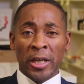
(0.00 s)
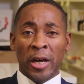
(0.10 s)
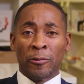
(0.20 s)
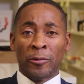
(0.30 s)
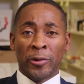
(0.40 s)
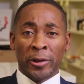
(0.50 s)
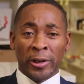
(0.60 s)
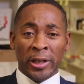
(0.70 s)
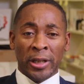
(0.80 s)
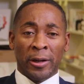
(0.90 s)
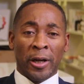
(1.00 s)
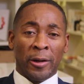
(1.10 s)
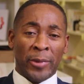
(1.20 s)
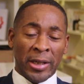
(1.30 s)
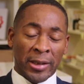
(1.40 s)
a really uh,
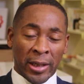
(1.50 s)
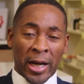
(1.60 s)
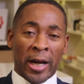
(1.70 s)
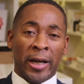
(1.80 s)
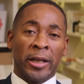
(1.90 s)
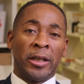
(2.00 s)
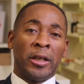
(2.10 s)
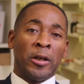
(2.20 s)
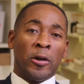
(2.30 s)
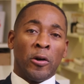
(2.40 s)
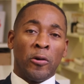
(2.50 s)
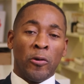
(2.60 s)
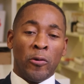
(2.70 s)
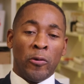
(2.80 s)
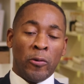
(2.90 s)
amazing guy
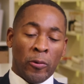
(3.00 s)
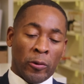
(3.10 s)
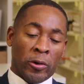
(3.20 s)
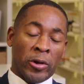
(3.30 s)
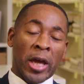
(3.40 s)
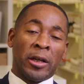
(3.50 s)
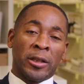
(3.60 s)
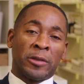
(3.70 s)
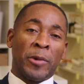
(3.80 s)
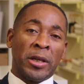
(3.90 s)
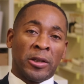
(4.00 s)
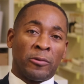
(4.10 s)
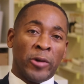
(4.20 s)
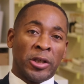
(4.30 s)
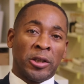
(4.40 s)
who created a space
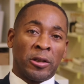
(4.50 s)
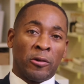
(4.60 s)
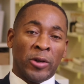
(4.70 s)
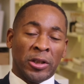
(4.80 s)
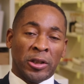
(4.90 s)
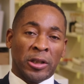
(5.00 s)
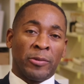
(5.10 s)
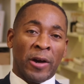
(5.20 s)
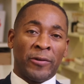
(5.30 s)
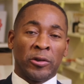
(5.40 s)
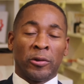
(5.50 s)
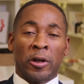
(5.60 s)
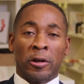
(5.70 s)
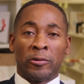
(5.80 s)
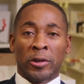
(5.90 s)
in which you know it wasn't just about visual
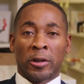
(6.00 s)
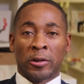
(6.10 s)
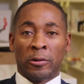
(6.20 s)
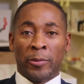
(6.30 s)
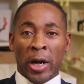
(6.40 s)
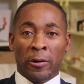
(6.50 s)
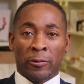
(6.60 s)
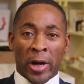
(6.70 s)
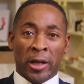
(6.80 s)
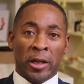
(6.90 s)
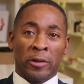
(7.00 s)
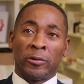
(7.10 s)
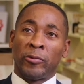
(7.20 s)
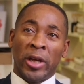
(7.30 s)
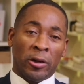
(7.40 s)
art; it was also about
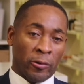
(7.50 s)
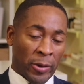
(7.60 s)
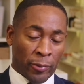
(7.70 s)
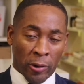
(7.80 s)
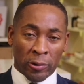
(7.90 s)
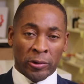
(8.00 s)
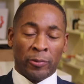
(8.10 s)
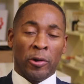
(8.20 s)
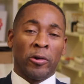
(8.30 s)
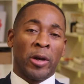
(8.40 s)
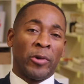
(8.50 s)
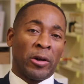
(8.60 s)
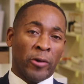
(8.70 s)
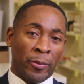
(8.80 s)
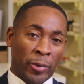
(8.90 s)
writing. We had a great poetry program, we had
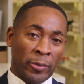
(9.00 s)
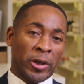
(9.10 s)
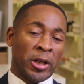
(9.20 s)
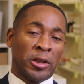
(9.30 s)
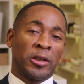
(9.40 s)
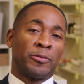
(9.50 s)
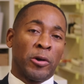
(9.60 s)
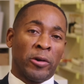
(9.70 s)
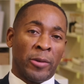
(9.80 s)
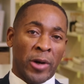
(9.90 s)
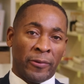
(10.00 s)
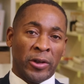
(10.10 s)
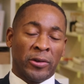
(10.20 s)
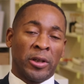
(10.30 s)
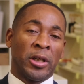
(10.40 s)
a great publications program.
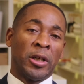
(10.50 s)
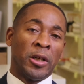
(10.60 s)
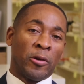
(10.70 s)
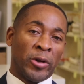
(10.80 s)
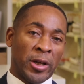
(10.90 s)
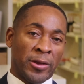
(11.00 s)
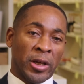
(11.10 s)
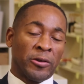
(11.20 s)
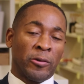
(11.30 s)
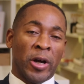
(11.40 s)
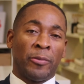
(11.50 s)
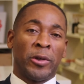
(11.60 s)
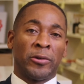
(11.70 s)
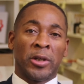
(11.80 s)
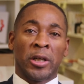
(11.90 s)
Obviously, we did things around
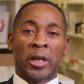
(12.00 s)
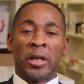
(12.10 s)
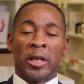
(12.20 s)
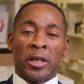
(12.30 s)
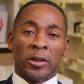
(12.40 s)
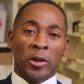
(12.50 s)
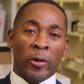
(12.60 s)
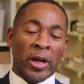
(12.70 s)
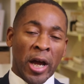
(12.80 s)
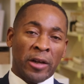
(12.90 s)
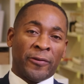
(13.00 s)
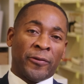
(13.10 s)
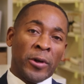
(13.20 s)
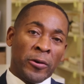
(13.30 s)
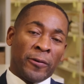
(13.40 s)
music, so it kind of
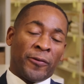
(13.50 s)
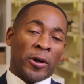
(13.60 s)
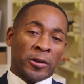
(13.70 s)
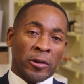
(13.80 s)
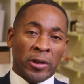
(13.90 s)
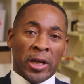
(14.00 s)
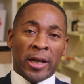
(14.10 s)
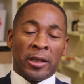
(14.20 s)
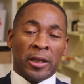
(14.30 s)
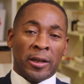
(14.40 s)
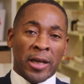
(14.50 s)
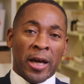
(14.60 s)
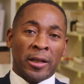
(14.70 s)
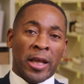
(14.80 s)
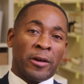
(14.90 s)
fostered the idea
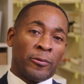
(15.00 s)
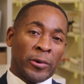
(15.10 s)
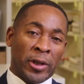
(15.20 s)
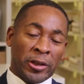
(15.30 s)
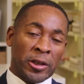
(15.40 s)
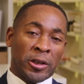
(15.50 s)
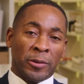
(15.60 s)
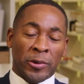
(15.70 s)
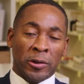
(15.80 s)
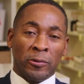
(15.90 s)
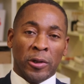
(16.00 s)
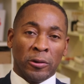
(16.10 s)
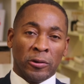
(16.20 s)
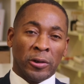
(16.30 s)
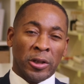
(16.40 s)
that that relationships to
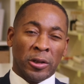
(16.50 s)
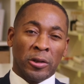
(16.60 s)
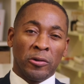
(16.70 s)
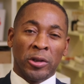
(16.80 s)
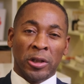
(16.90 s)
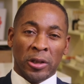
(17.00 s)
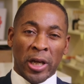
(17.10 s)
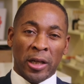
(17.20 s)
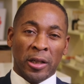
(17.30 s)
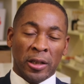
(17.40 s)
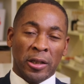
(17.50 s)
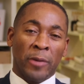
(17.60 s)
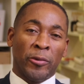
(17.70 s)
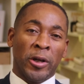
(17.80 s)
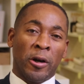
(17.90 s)
cultural institutions and
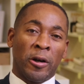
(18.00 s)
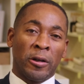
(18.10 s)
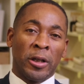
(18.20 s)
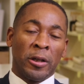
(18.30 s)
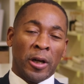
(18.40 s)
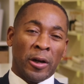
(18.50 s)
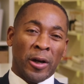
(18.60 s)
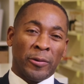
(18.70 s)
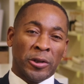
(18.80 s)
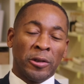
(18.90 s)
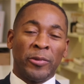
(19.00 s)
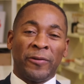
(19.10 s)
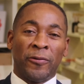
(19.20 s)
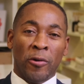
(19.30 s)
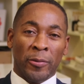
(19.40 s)
contemporary art should be
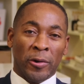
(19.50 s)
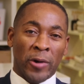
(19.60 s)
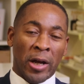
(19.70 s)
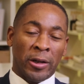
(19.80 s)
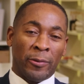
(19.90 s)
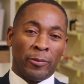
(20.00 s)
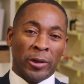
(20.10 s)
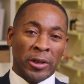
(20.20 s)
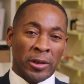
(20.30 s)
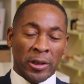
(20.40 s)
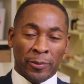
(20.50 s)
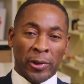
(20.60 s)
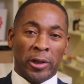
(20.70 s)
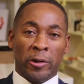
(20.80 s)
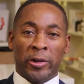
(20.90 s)
formed around a
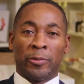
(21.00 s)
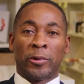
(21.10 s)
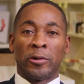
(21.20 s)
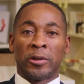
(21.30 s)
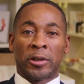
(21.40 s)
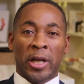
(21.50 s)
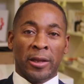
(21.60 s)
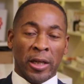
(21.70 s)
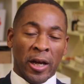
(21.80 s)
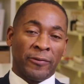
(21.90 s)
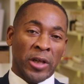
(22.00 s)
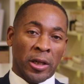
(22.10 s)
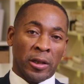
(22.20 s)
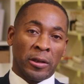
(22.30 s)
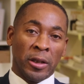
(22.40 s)
multidisciplinary approach. And I think I've
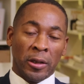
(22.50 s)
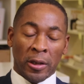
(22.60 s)
taken